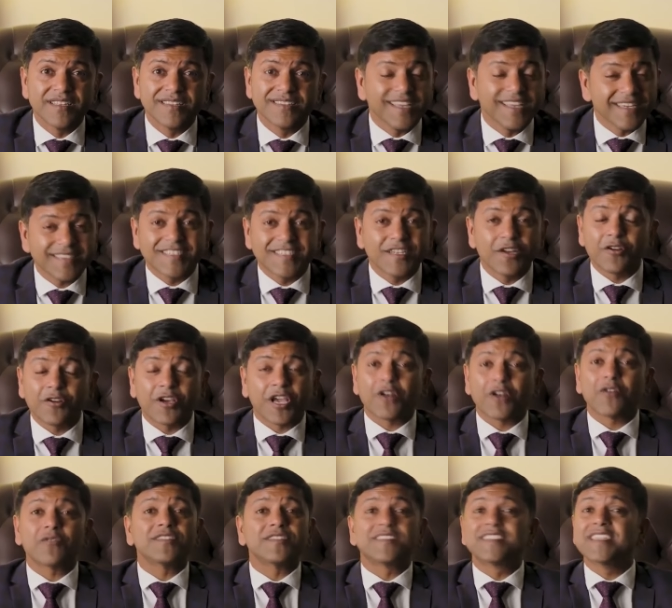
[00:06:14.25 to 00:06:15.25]
This you
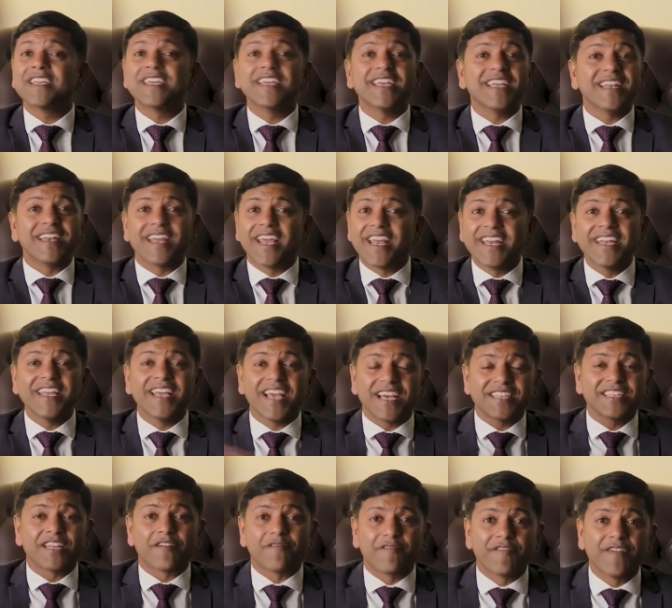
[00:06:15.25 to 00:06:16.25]
cannot see in any
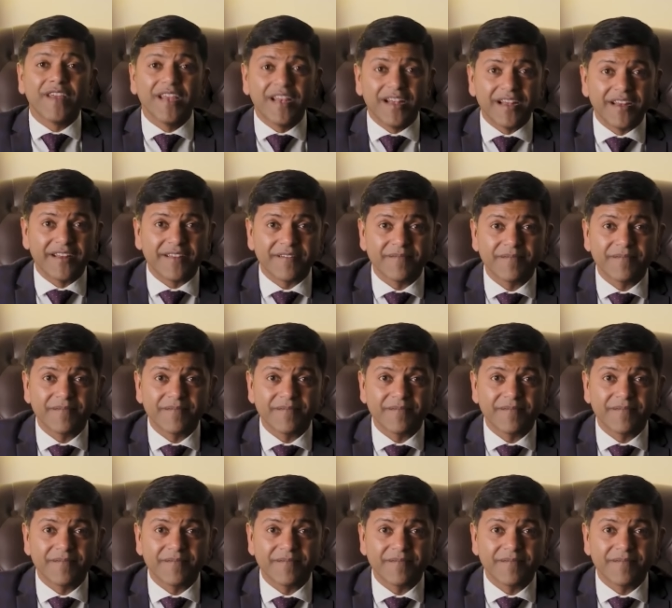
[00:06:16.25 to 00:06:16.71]
other field.